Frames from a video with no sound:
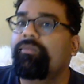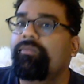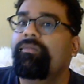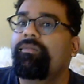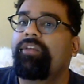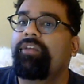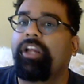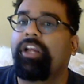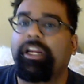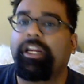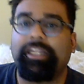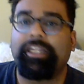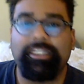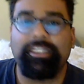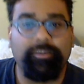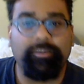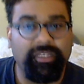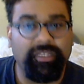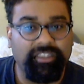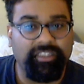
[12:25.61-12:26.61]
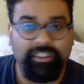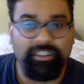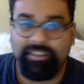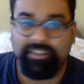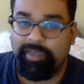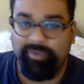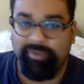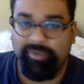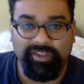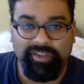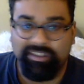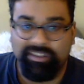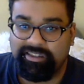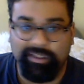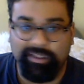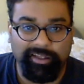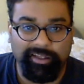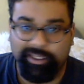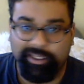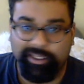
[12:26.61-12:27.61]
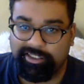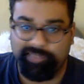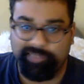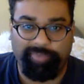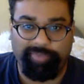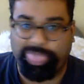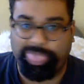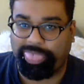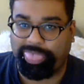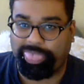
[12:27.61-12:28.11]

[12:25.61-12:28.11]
they're going to dismiss it as something that's silly and just...